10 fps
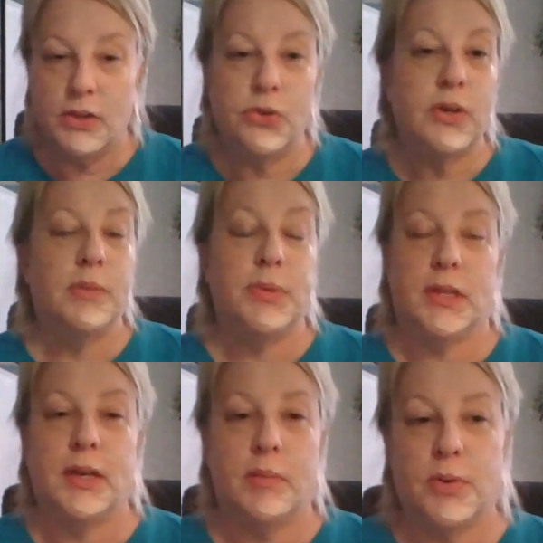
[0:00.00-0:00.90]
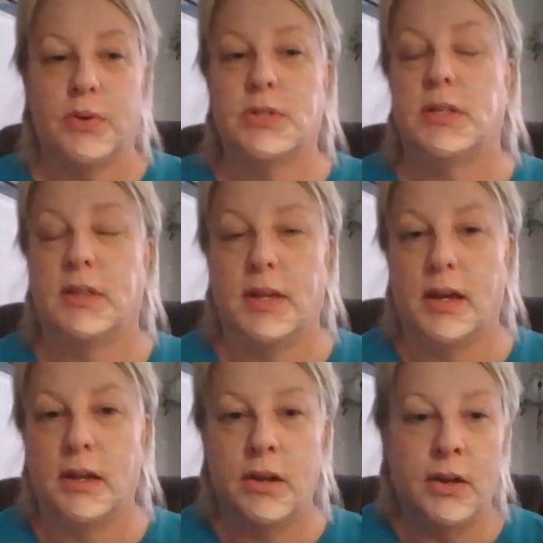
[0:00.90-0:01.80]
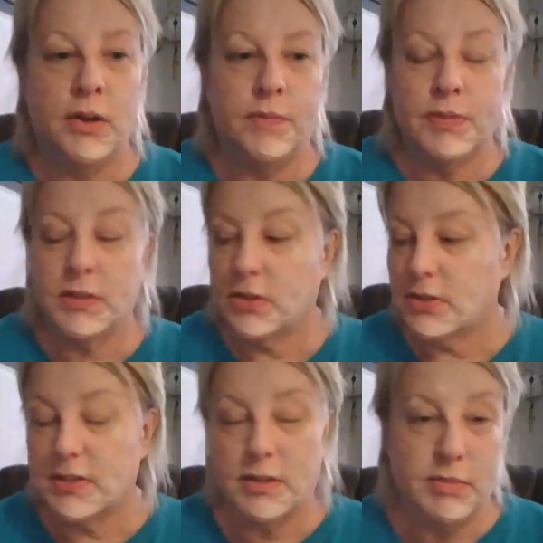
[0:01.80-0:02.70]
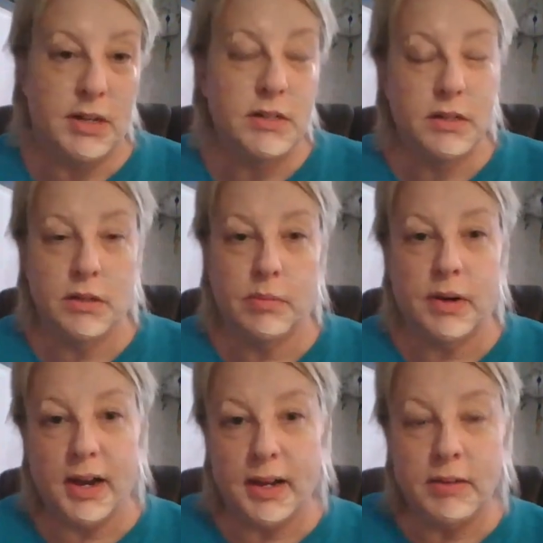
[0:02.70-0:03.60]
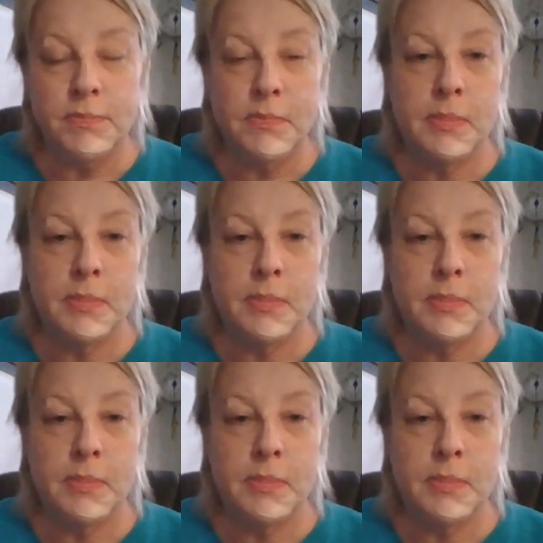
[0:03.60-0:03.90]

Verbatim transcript: You could be that person that turns them on to LBri